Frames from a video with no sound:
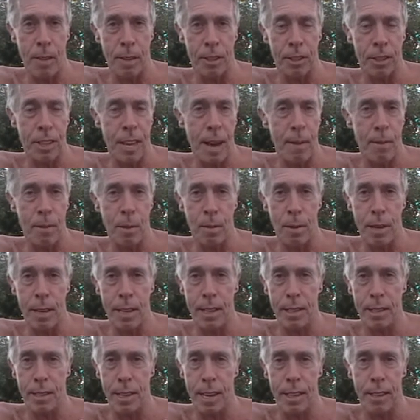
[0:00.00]
This came to me
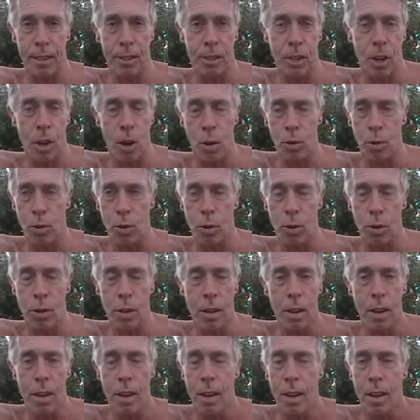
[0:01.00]
as a total
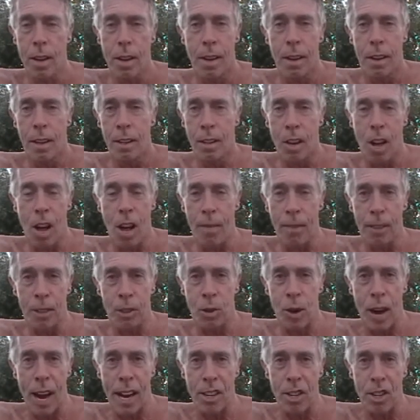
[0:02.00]
law of
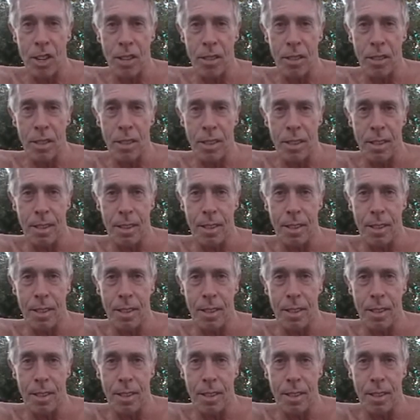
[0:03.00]
attraction